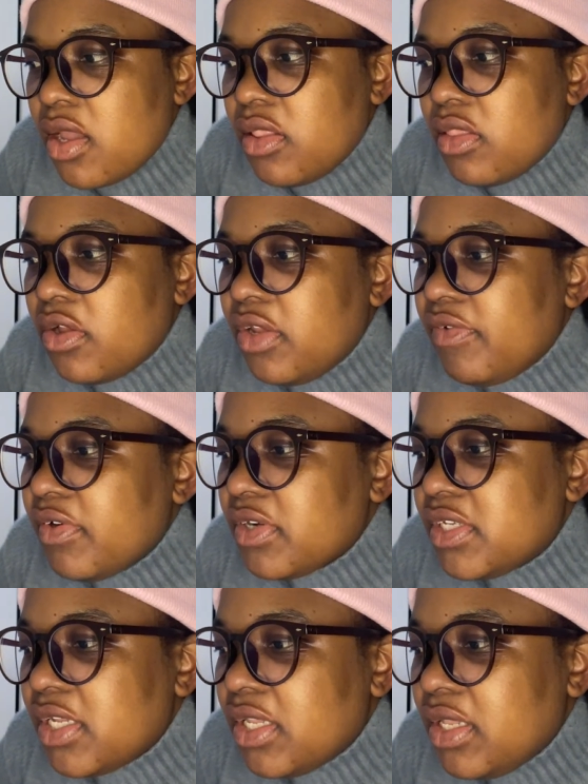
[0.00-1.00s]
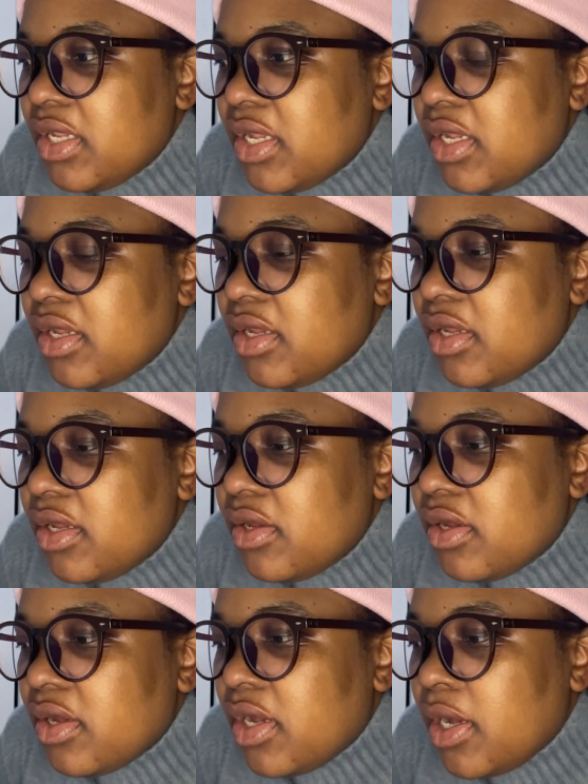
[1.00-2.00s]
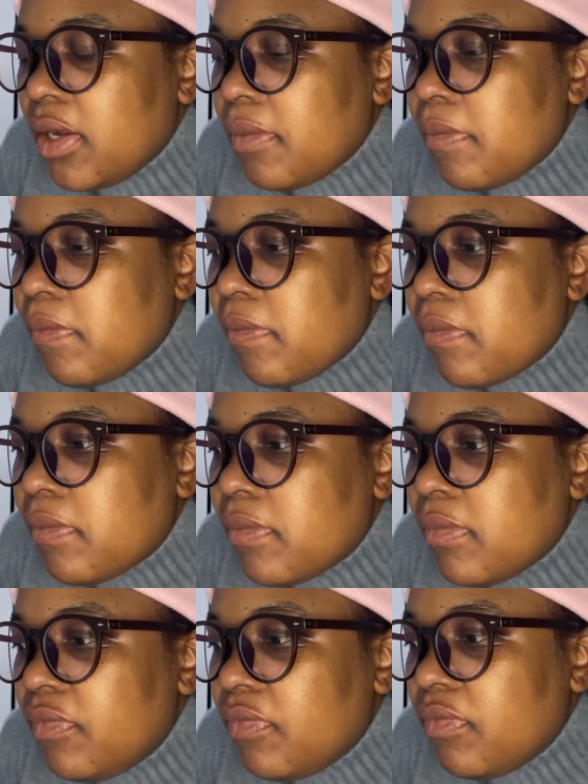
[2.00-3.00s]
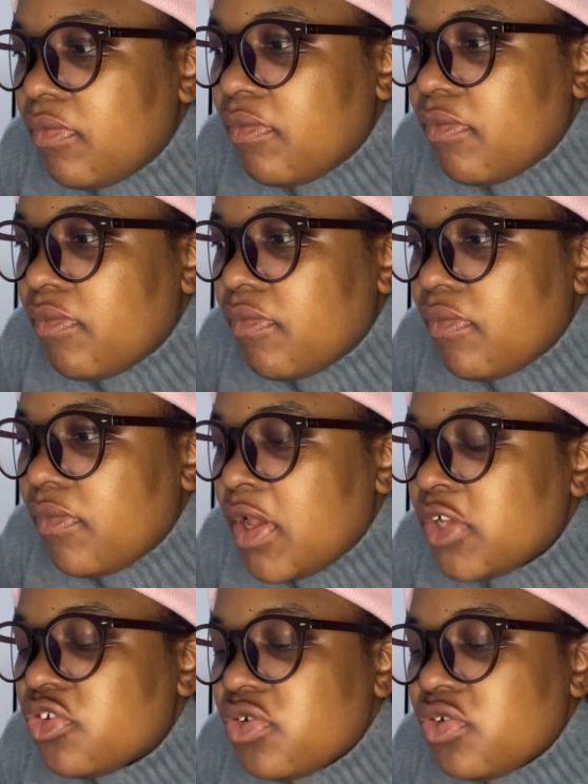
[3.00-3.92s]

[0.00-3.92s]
not even recently, as